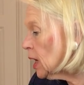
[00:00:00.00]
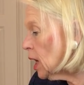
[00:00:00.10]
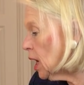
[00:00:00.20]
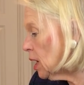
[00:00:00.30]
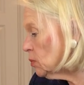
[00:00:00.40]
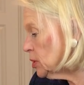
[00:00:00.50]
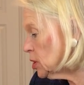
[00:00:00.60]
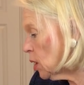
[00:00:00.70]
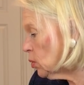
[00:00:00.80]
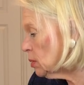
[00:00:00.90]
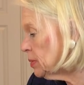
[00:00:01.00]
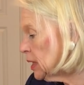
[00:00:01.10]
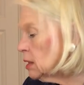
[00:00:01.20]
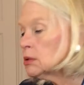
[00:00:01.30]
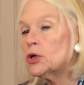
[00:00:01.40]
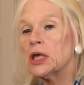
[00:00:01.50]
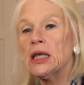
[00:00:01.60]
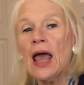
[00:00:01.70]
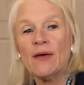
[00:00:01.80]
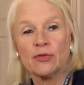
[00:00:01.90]
will be
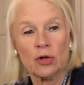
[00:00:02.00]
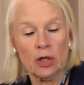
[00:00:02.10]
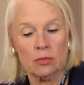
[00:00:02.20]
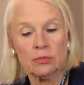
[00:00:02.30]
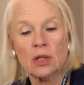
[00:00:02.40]
looking after you.